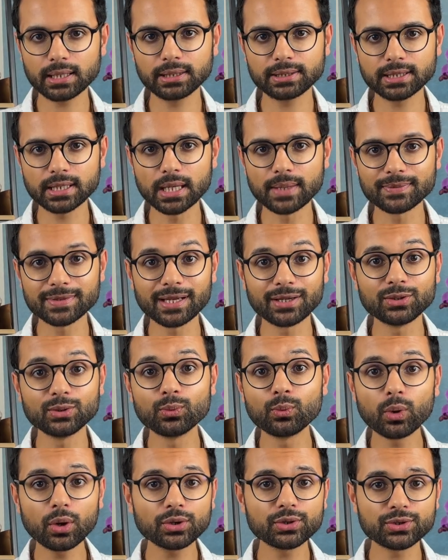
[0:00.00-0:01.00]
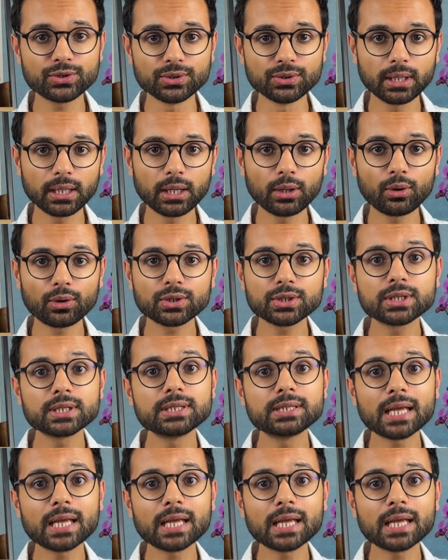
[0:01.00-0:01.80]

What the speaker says: terms that you want to in order to